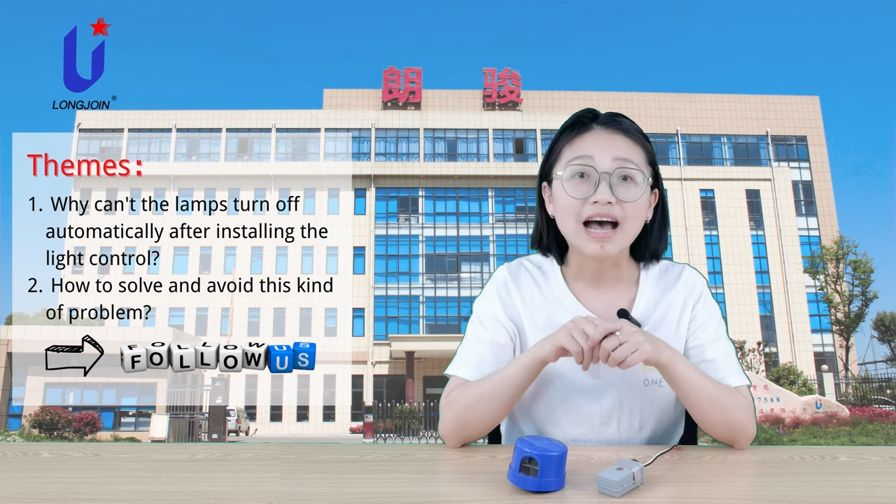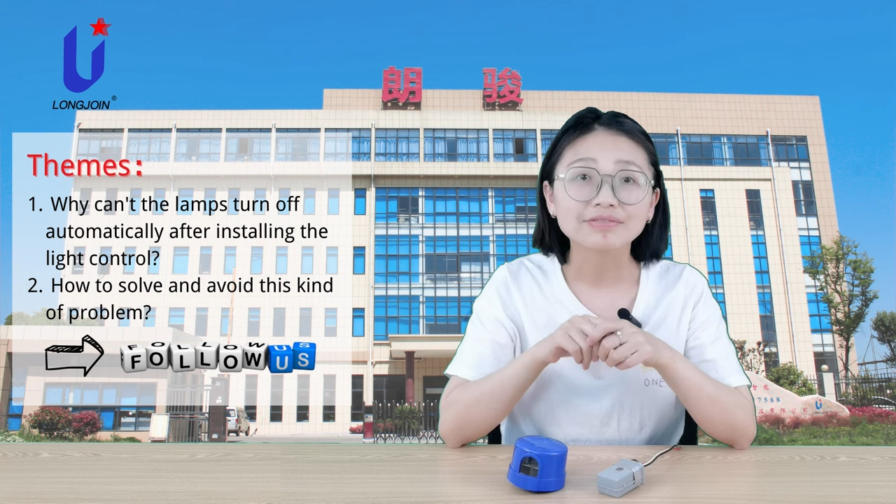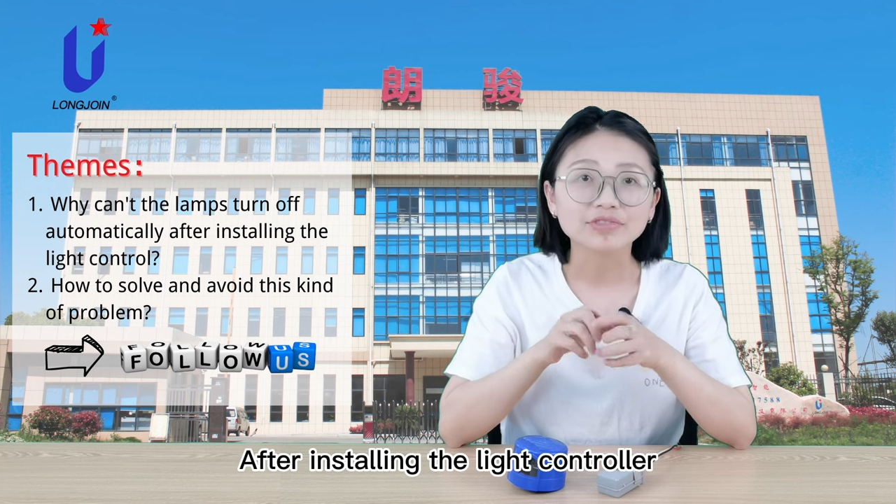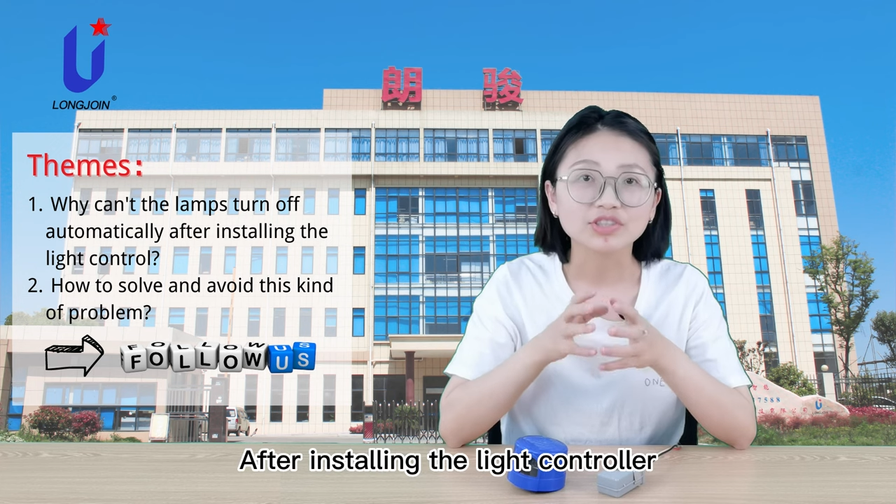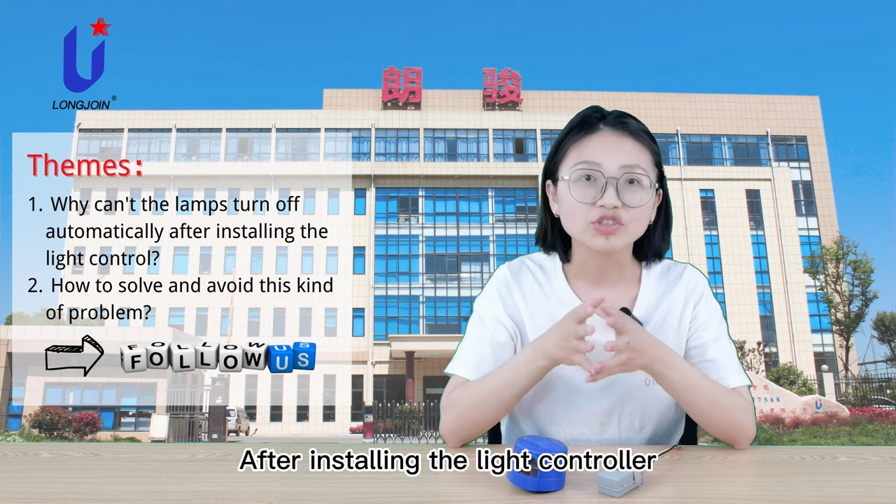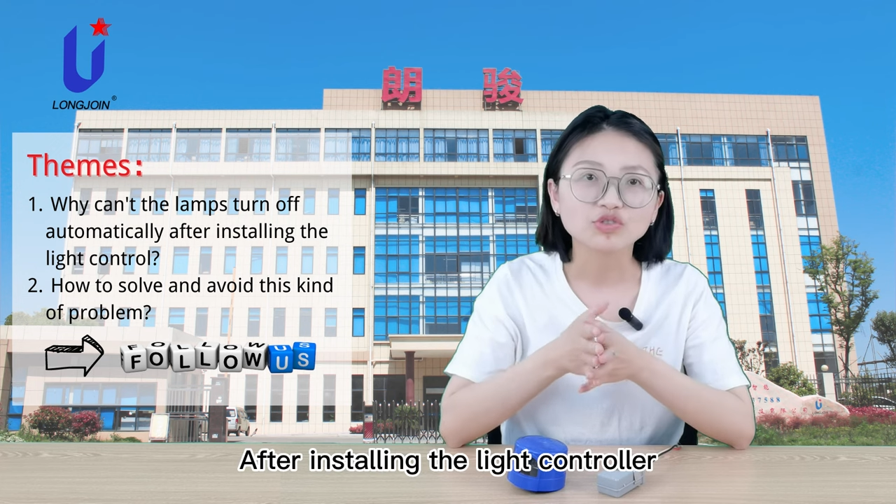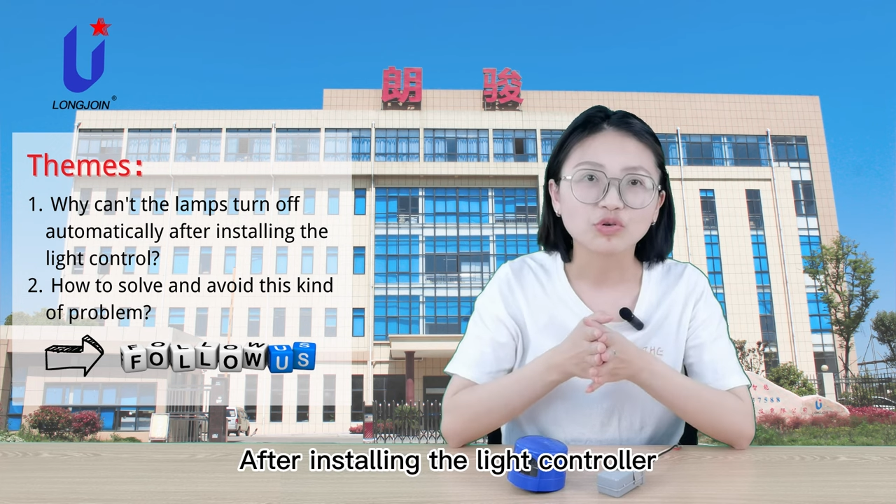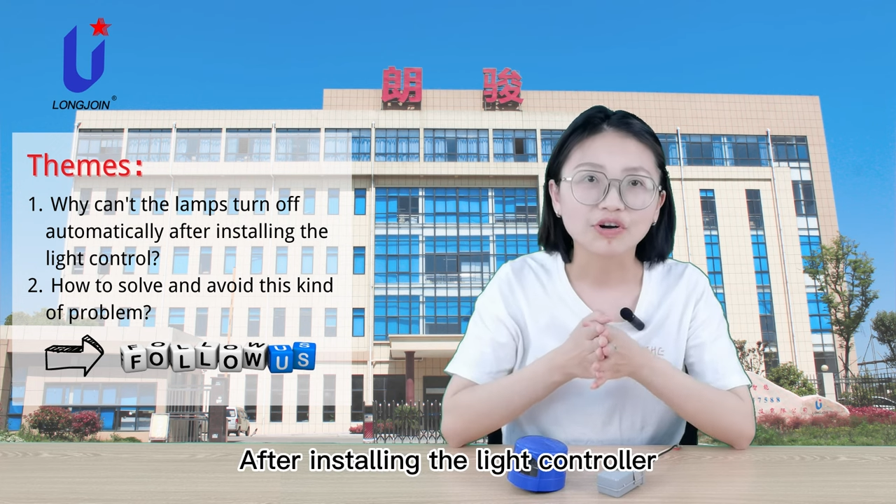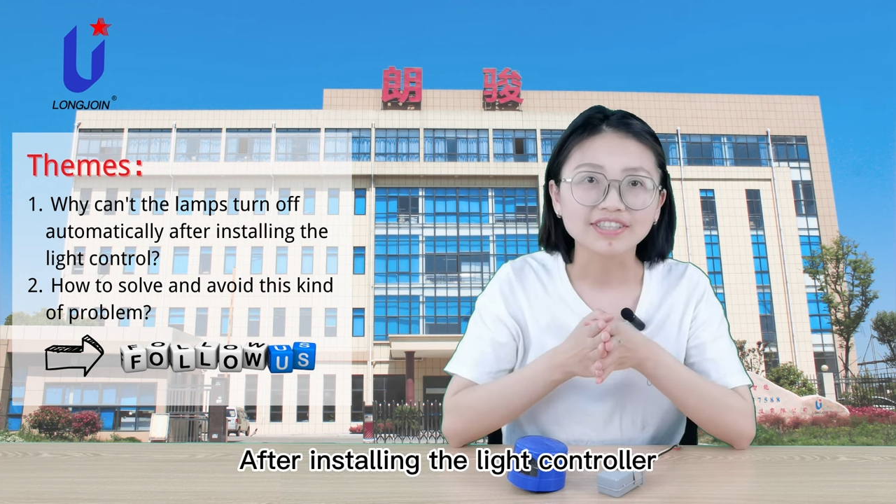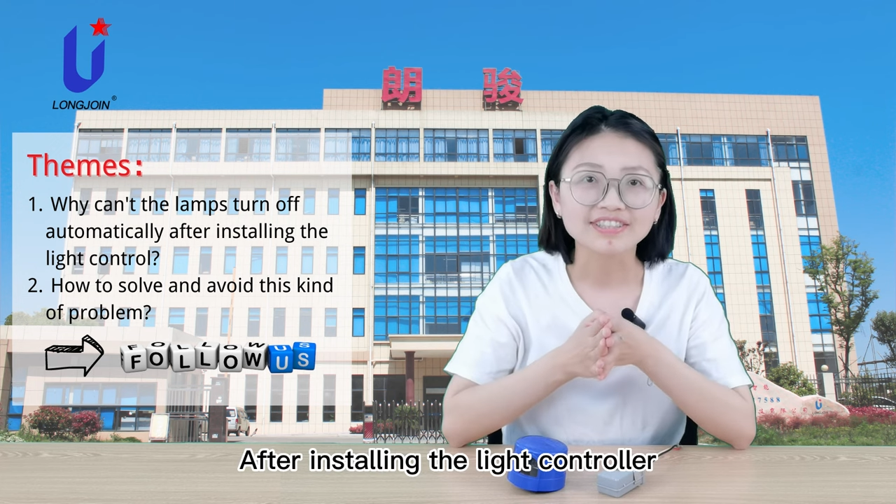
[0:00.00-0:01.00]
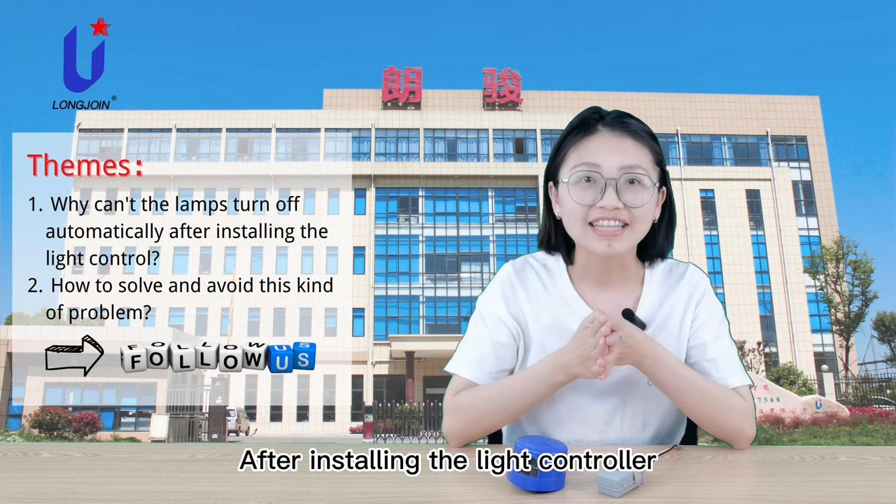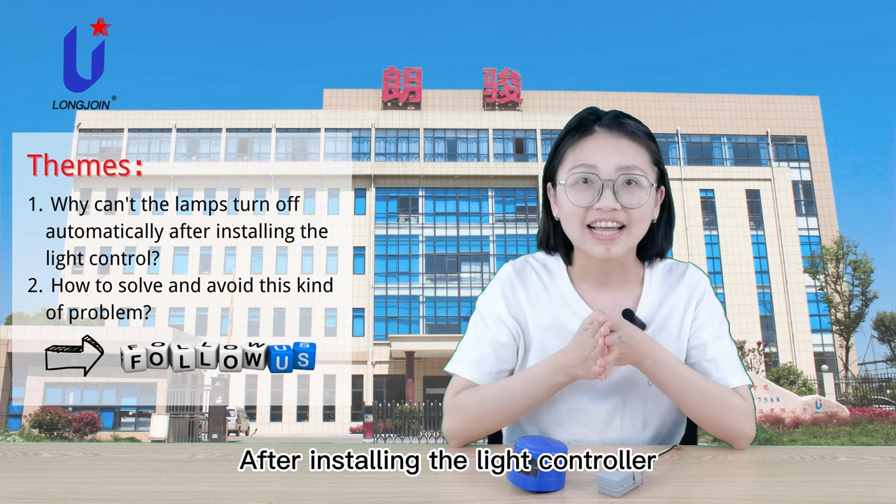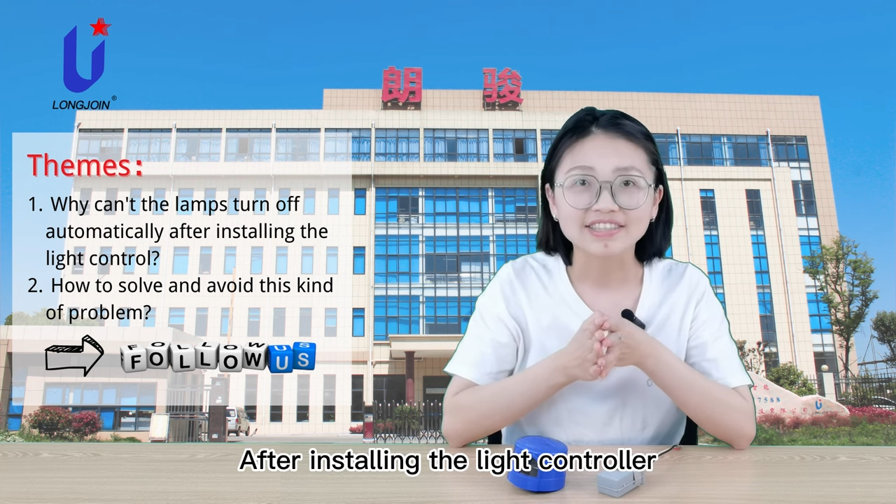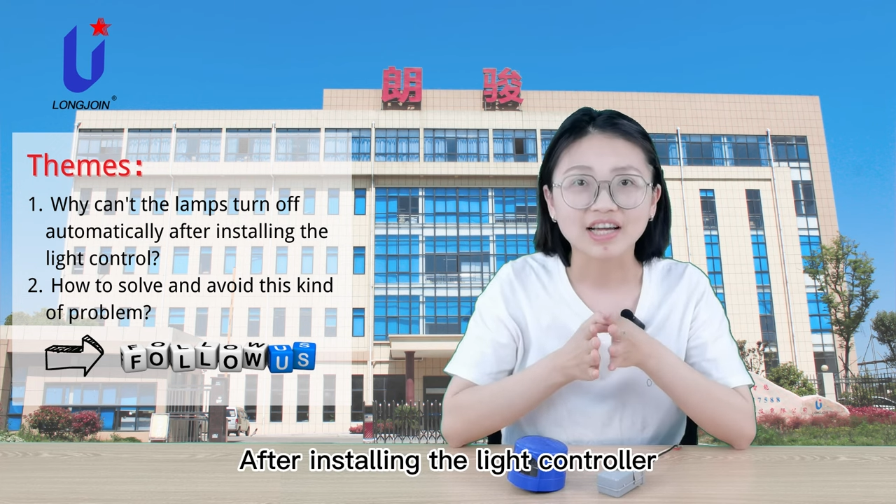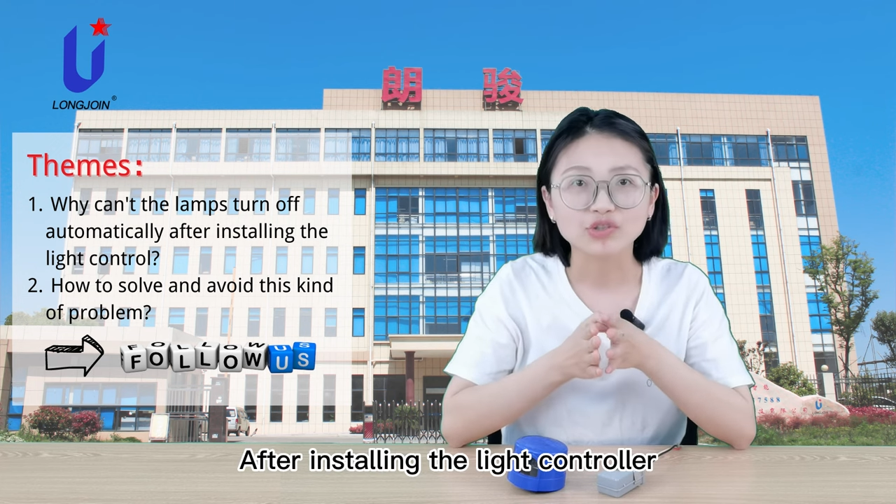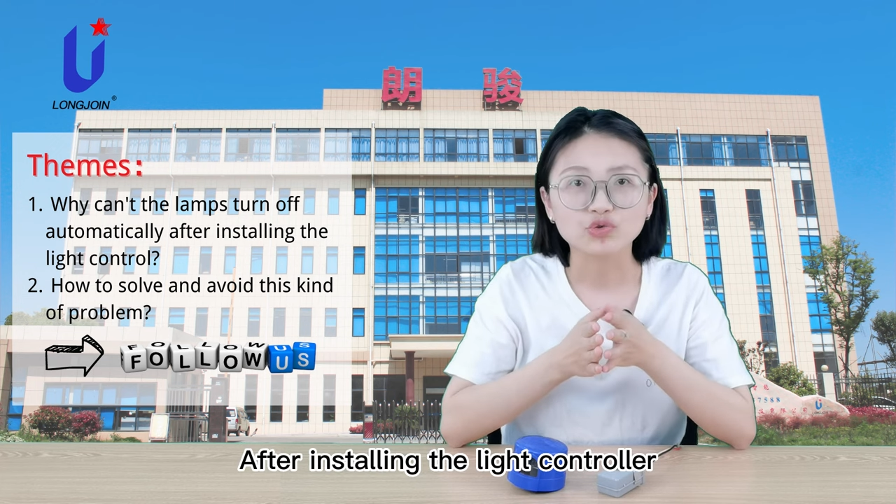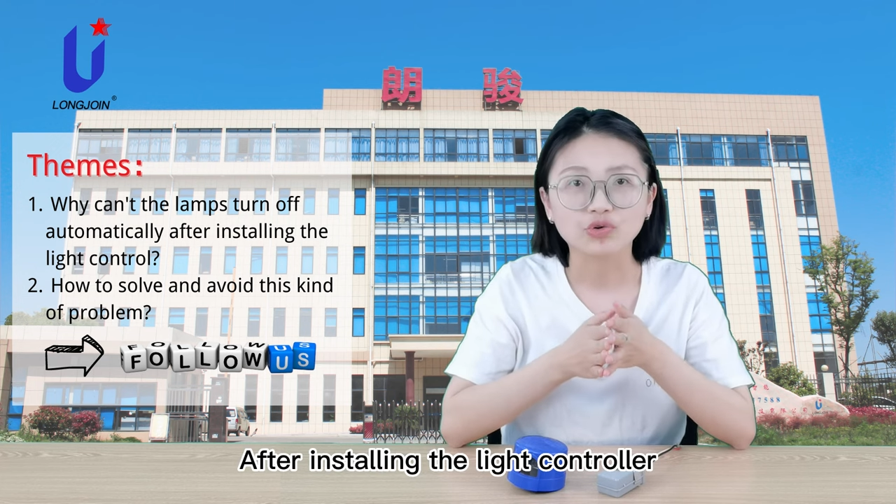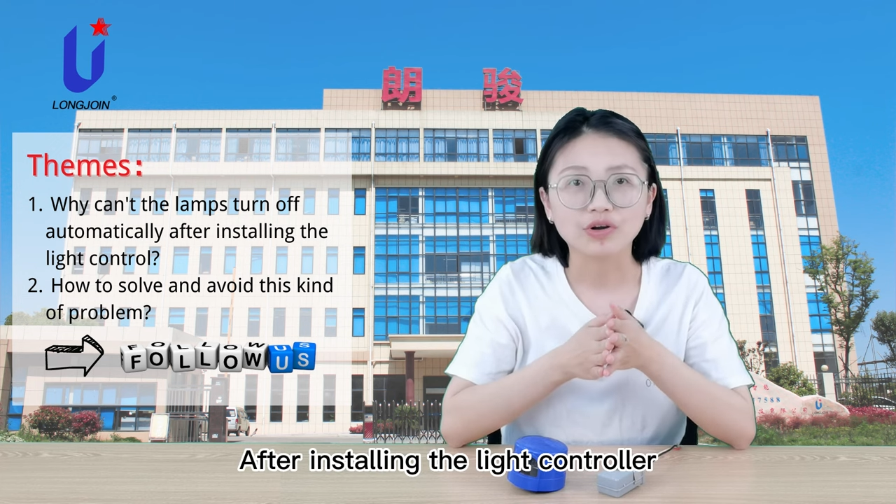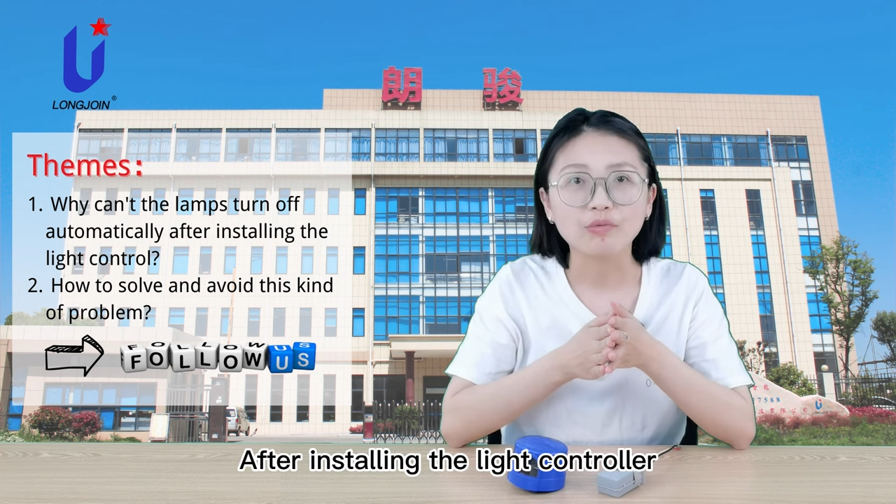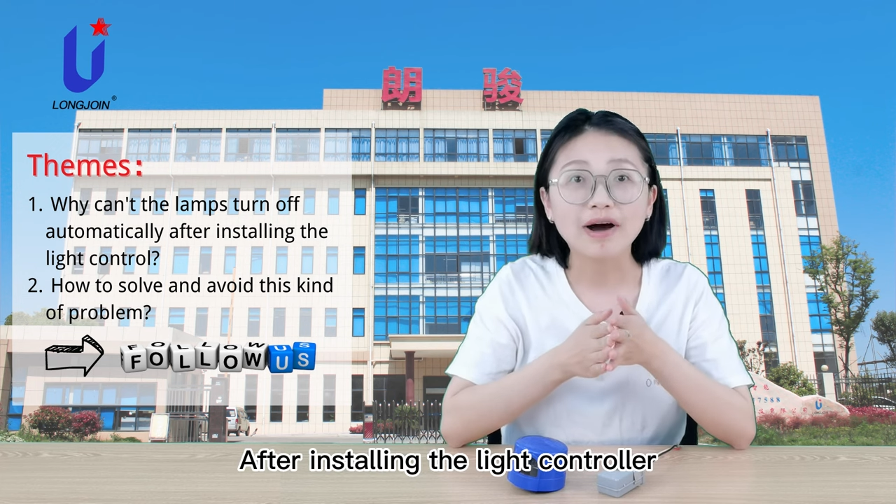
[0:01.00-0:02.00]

After installing the light controller,